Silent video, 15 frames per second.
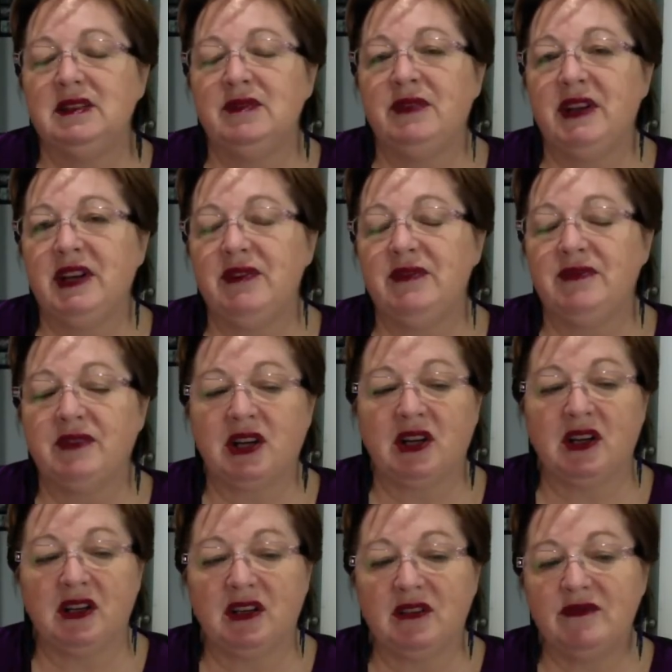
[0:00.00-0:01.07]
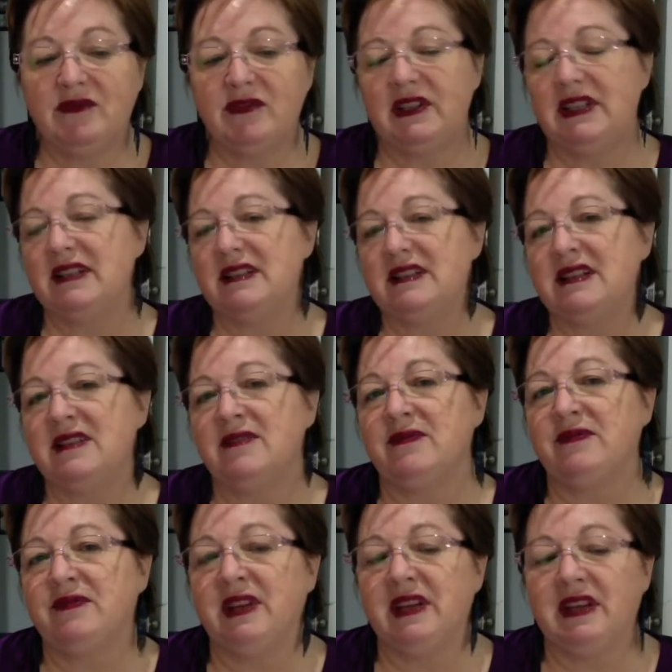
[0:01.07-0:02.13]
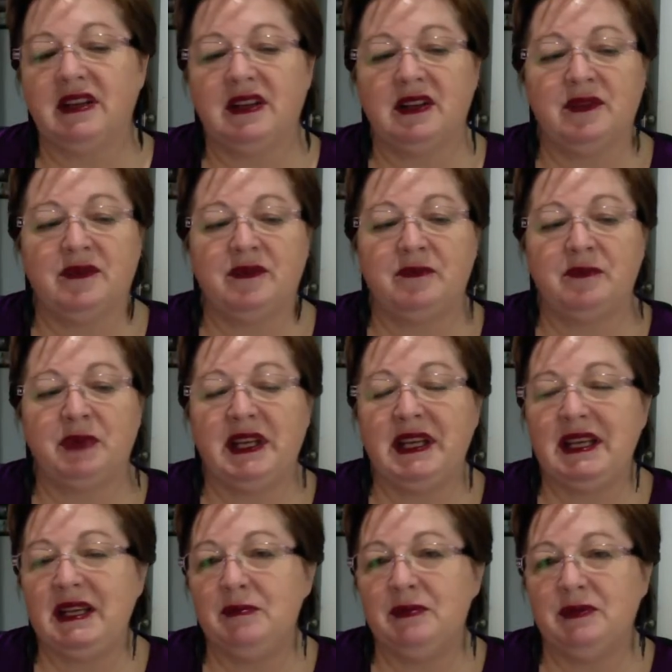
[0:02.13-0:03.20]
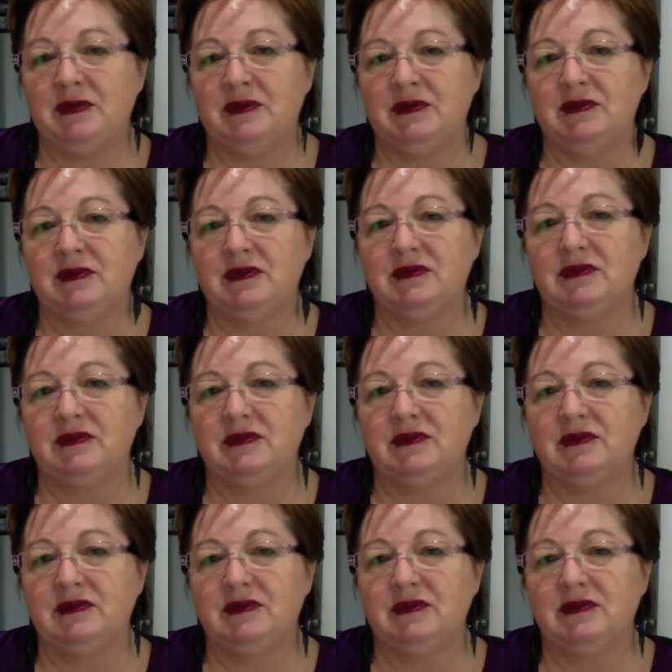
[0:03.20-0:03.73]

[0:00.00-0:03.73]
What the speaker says: Fear of conflict and fear of people,